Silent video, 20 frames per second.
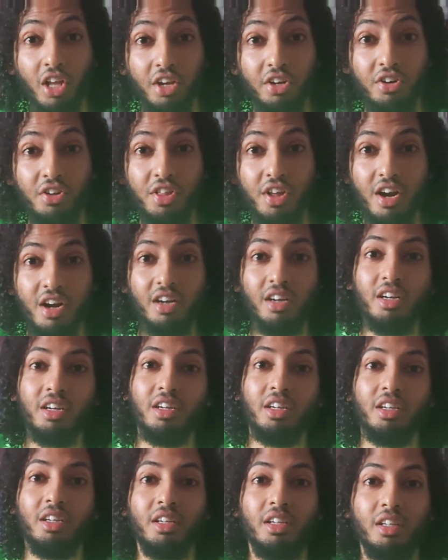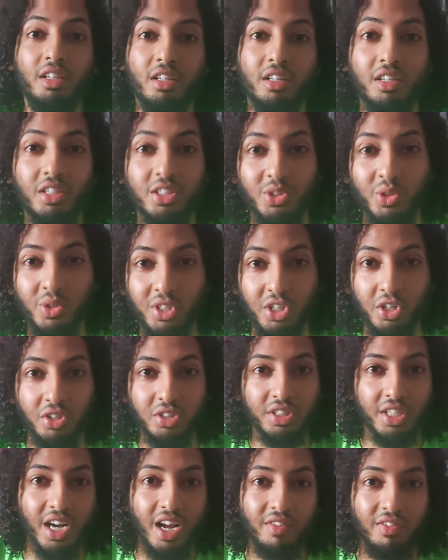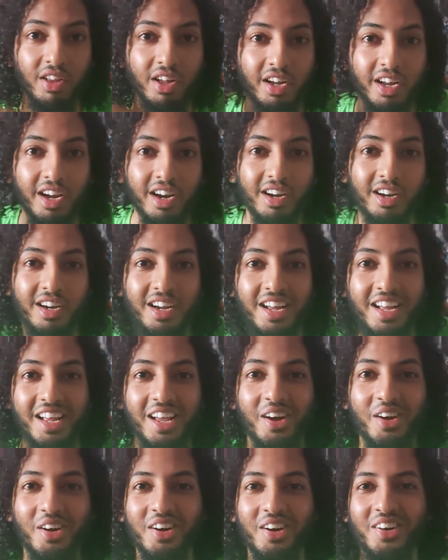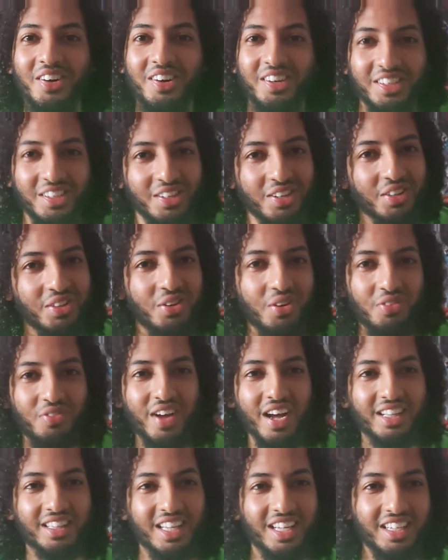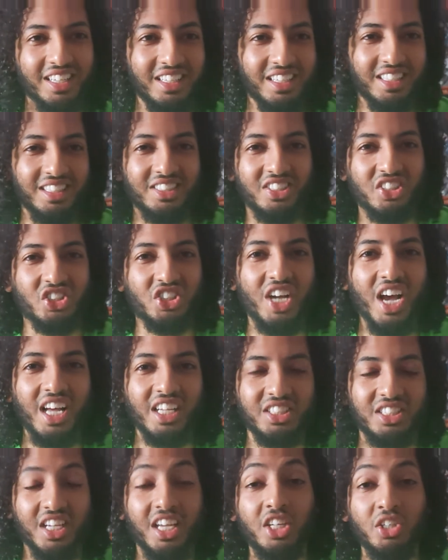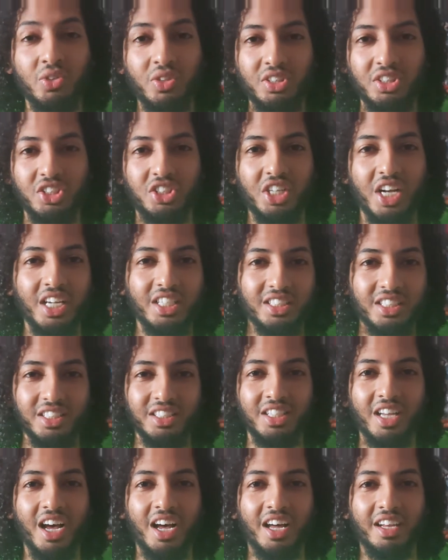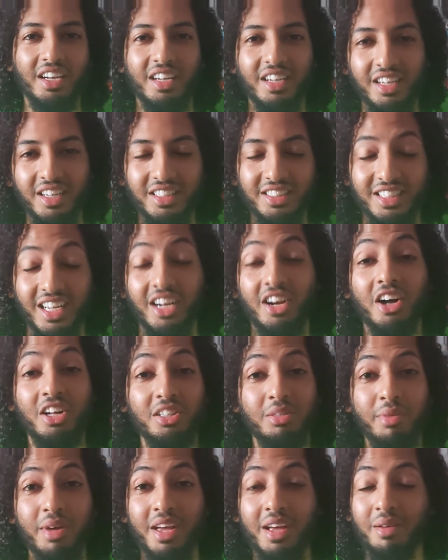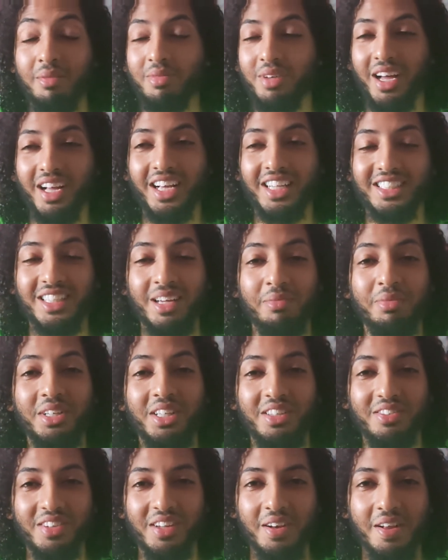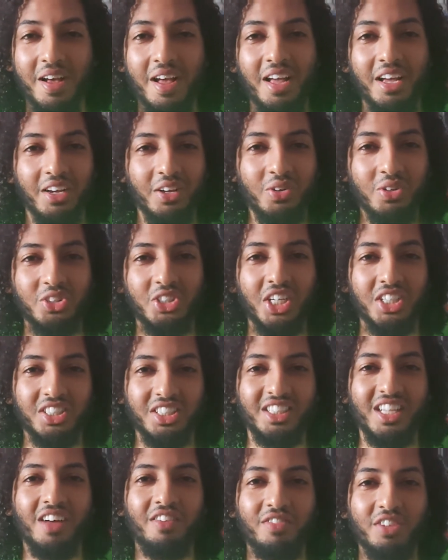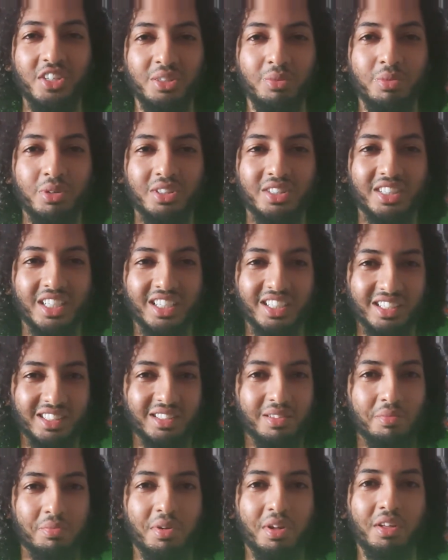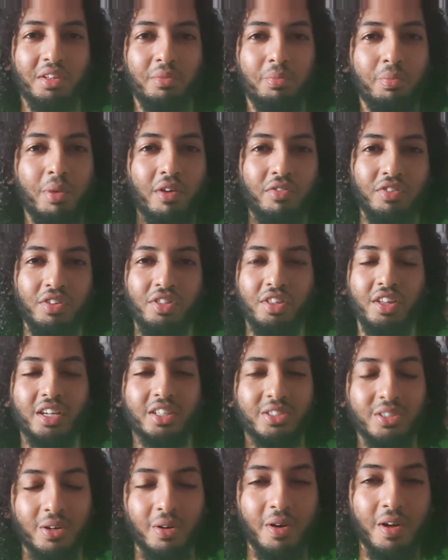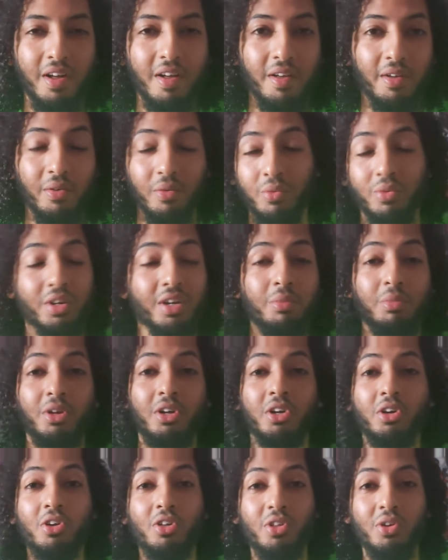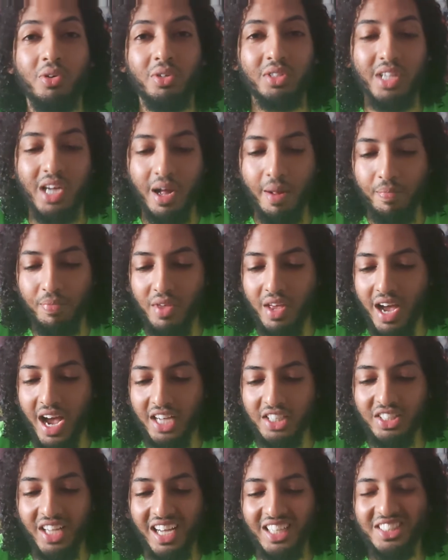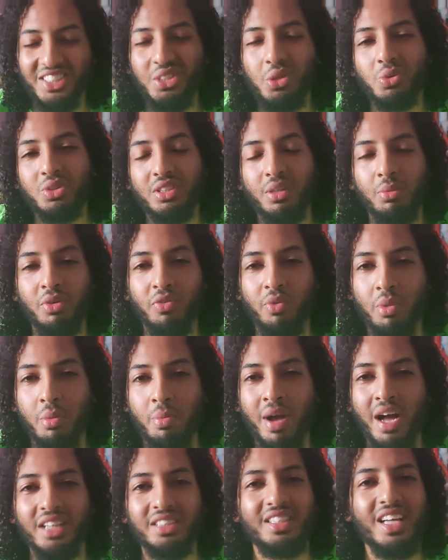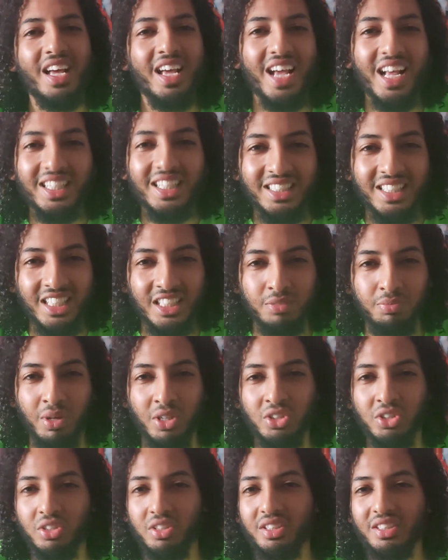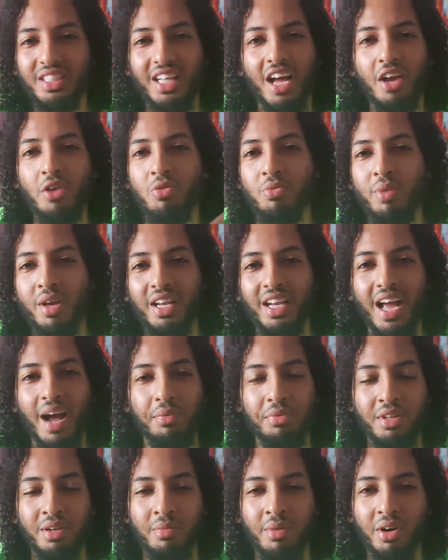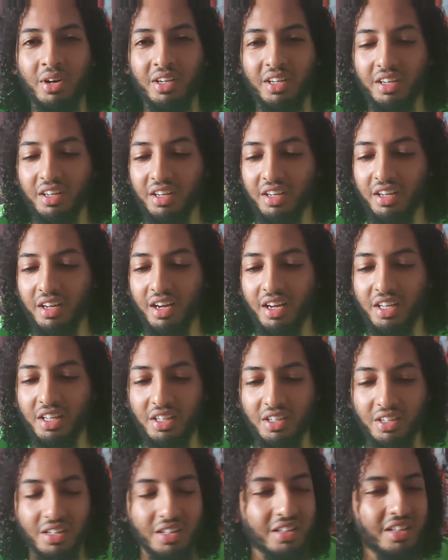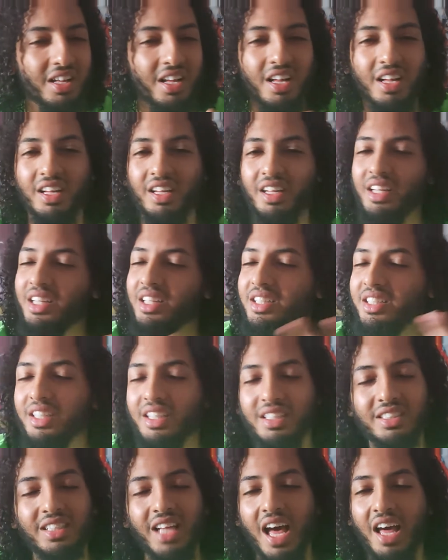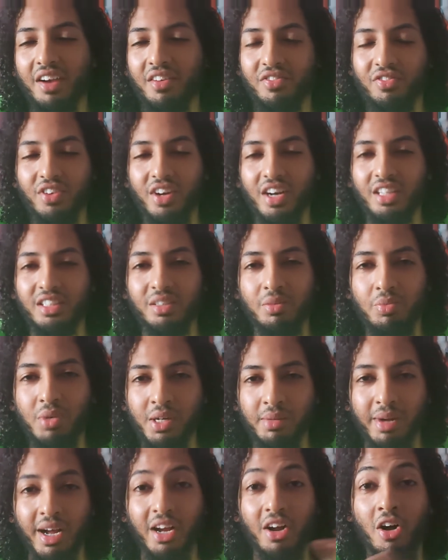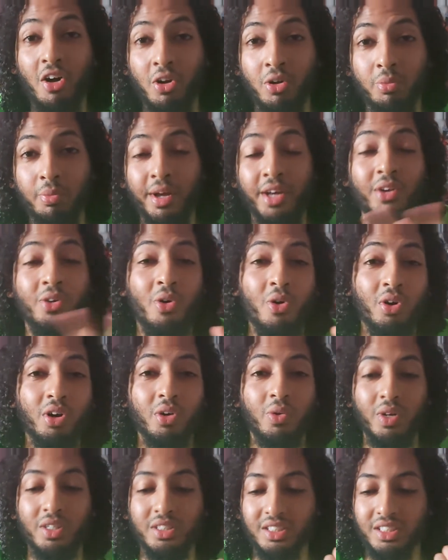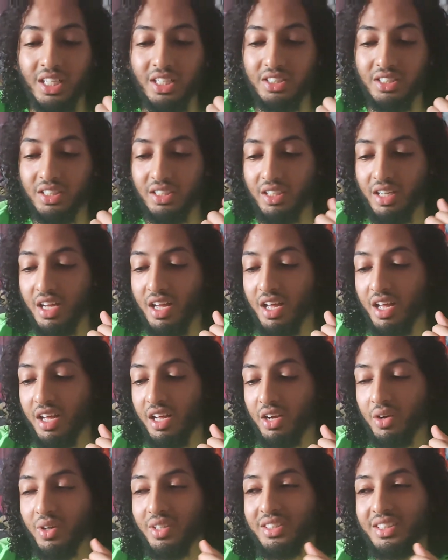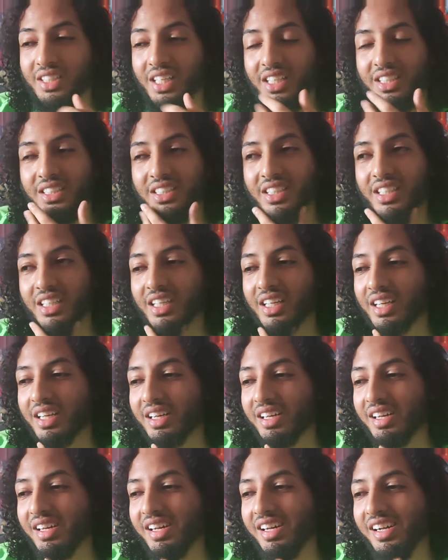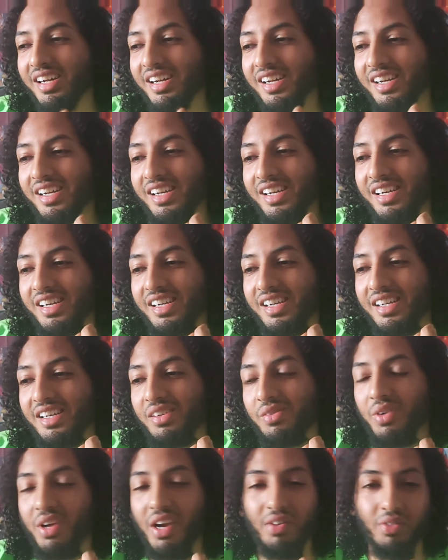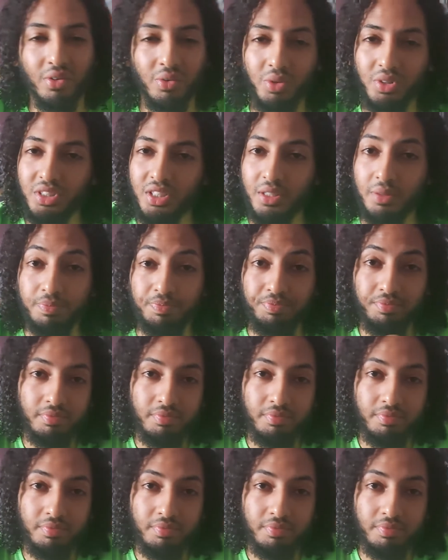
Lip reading: under there?" Because only girls can have long hair. Or you know, the fact that Kindred's chest is not... I called him a him. I guess I believe it. Kindred's chest is not visible. It's like, it's a big, puffy thing. So it can be a girl the whole time. I just know someone from the past. It's Nick Spencer. This guy who made Captain America a heel. He's not afraid to bring back Uncle Ben or Gwen Stacy. Gwen Stacy, whatever, we'll see.